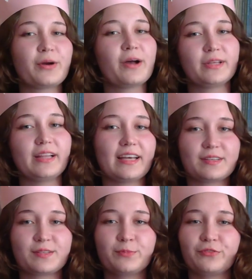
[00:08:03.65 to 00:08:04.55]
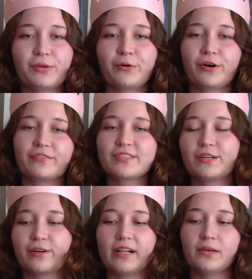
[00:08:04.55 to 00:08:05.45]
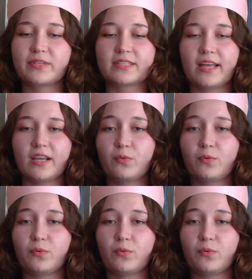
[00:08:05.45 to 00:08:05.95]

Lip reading: I would probably like this movie more if Cinderella was